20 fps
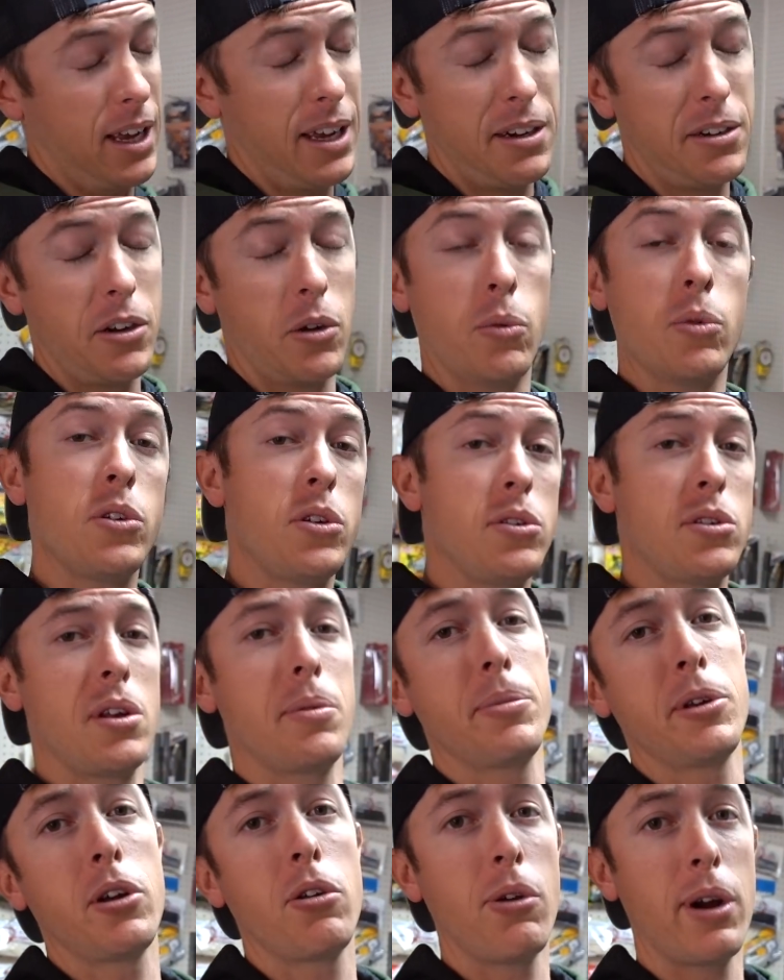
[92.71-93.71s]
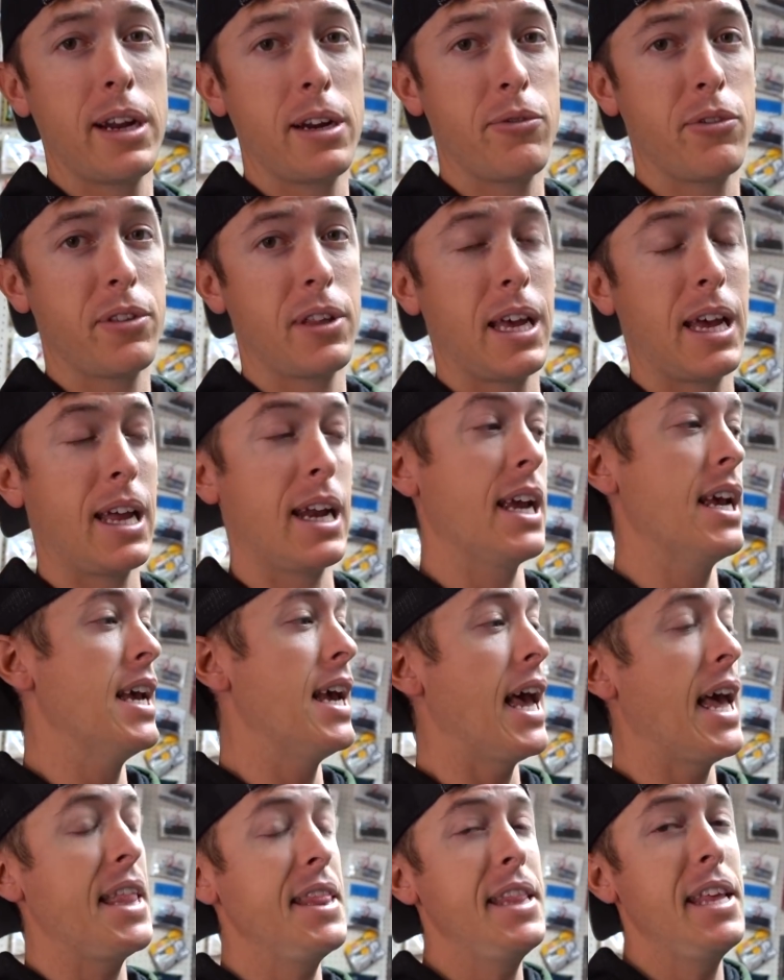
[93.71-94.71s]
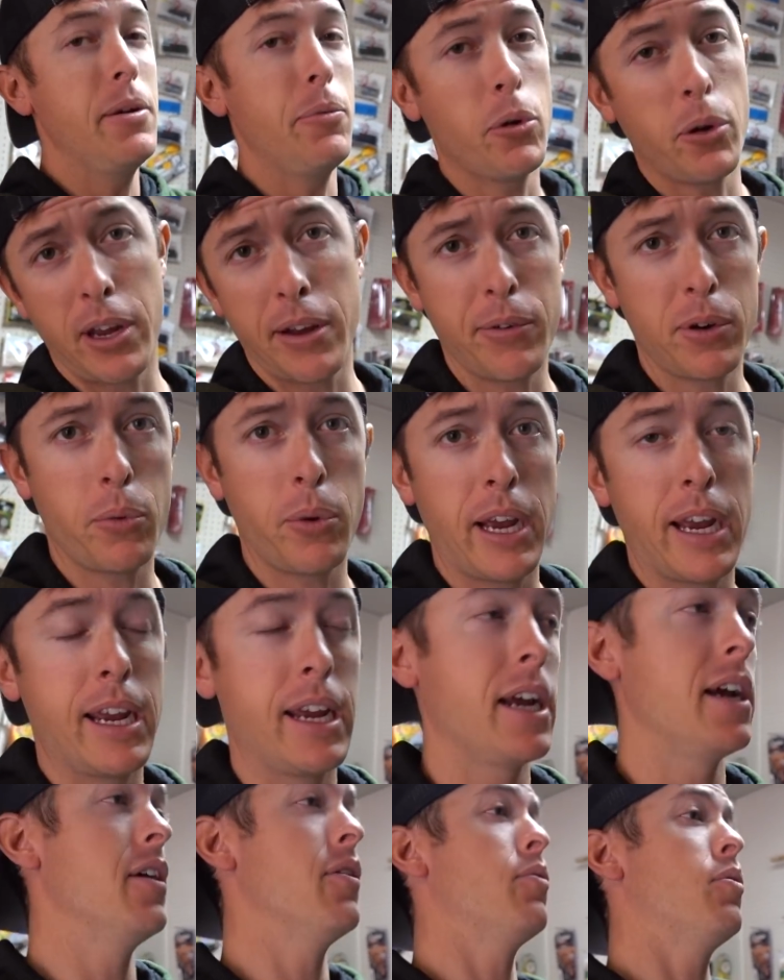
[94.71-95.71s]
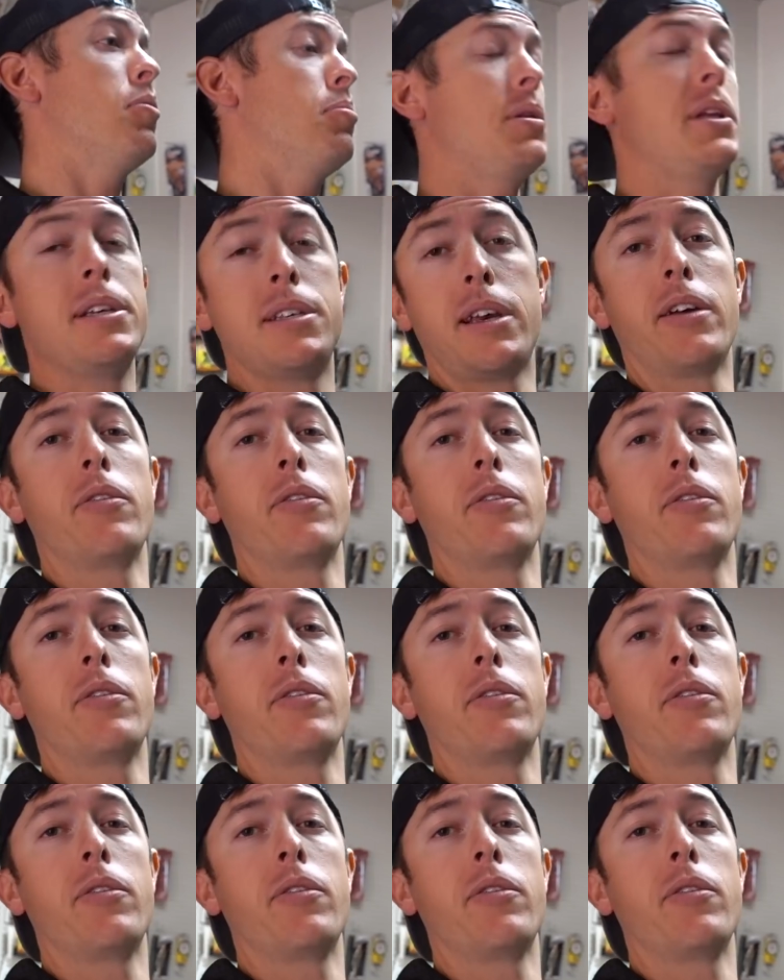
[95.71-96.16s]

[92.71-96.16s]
I don't know, we'll do something creative with that, and then we'll give it away. We'll please